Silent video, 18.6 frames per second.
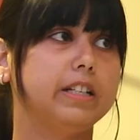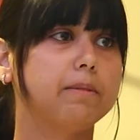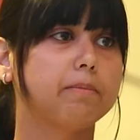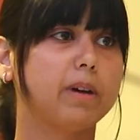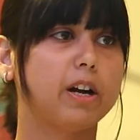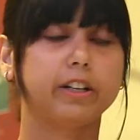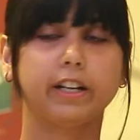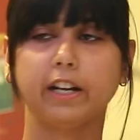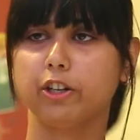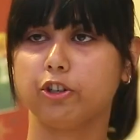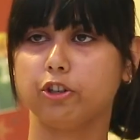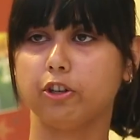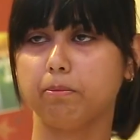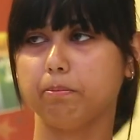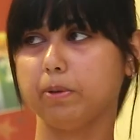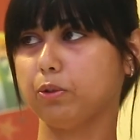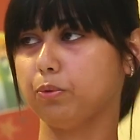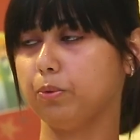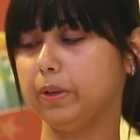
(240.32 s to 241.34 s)
the
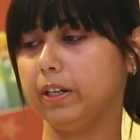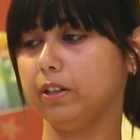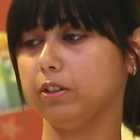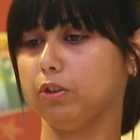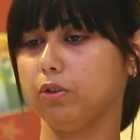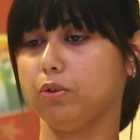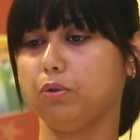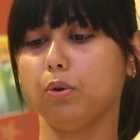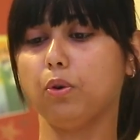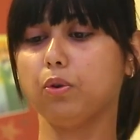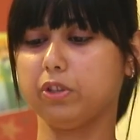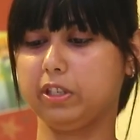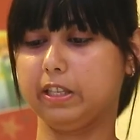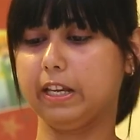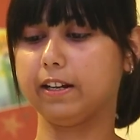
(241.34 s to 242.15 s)
demarcation between those